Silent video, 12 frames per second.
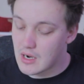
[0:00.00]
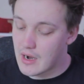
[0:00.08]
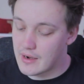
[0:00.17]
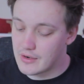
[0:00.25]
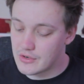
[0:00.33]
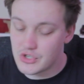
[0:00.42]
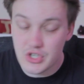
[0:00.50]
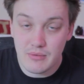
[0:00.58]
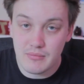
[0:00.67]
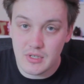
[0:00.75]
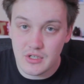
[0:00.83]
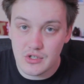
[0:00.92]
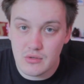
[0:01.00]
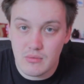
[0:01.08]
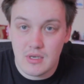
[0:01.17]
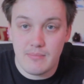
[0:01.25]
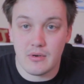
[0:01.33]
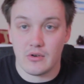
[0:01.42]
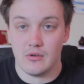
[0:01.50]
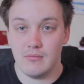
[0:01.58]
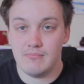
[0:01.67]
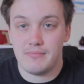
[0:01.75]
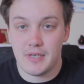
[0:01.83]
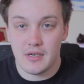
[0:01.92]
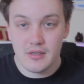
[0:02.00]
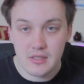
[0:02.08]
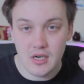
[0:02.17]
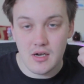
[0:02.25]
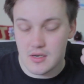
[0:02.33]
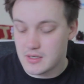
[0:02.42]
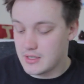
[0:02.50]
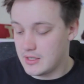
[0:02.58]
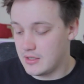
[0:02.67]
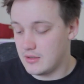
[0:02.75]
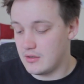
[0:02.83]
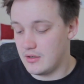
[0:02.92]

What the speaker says: and a chimney sweep, and an Oompa guy,